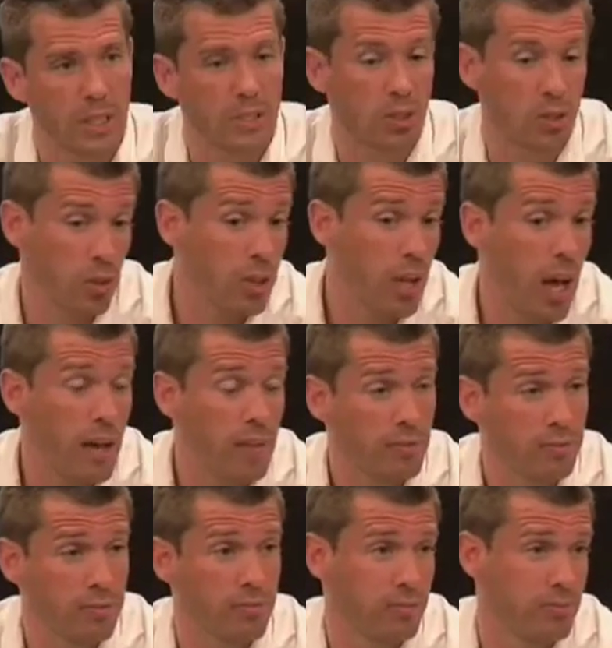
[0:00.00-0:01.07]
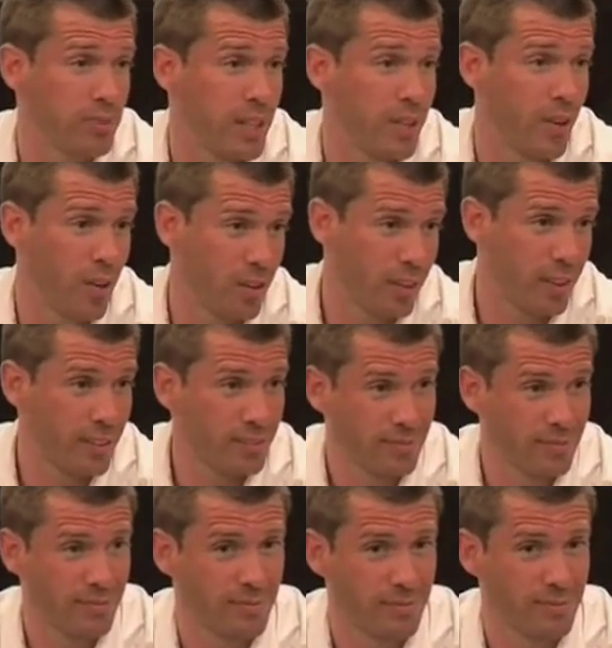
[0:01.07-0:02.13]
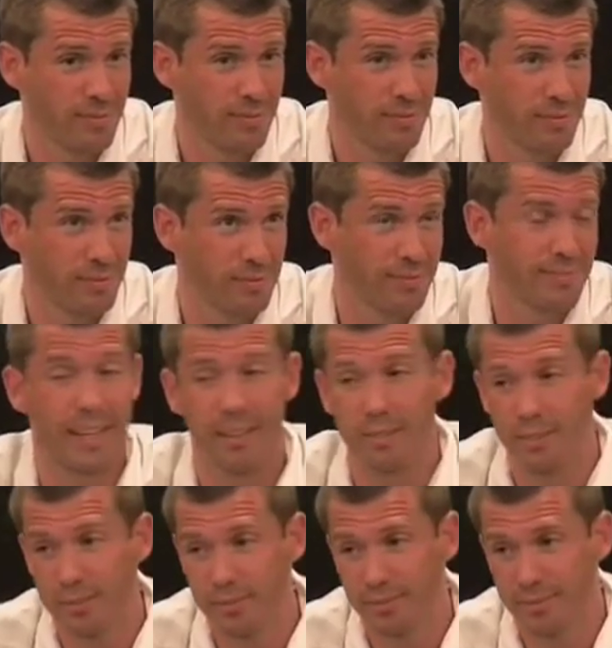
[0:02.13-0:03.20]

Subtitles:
It's a good life and a hard life. Whatever.